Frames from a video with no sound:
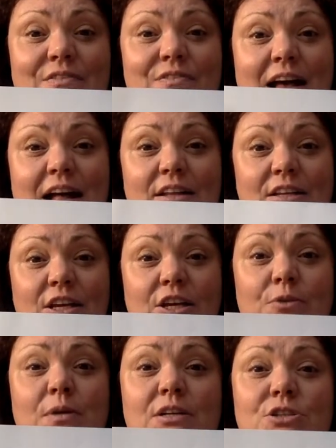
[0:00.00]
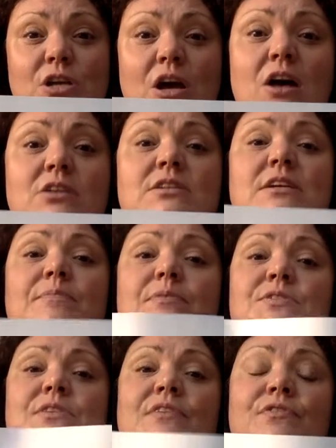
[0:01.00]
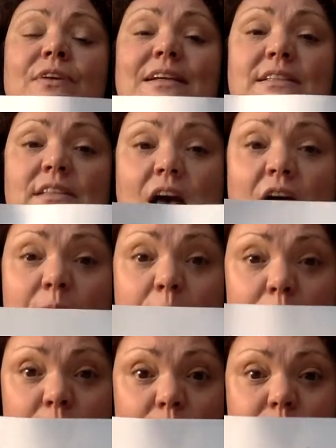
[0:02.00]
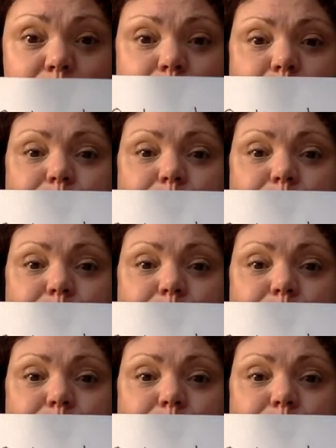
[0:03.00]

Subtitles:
value chart. So for example,